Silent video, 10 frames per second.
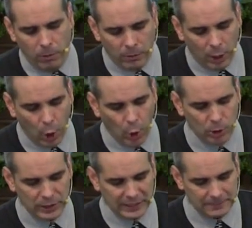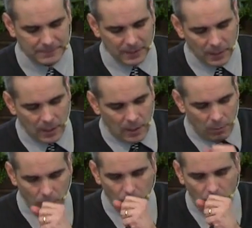holy.
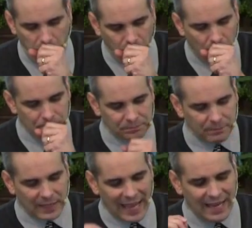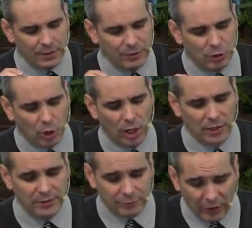And if you call on
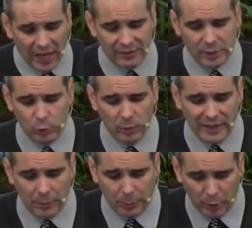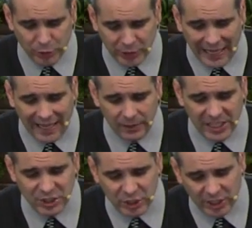the Father, who without partiality
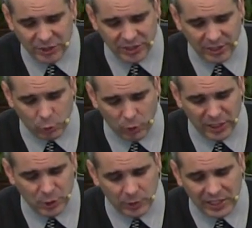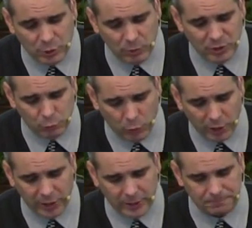judges according to each one's
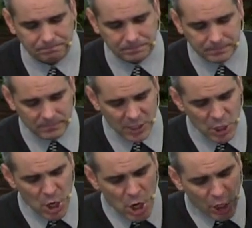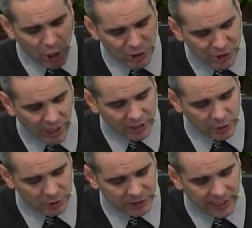work, conduct
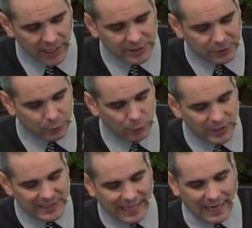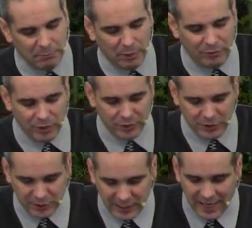yourselves through the time of your
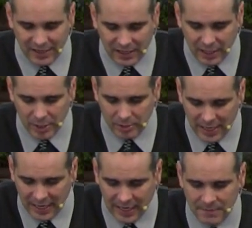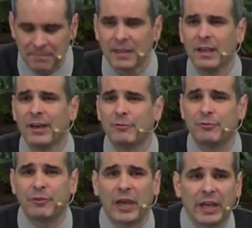stay here in
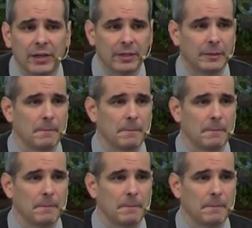fear.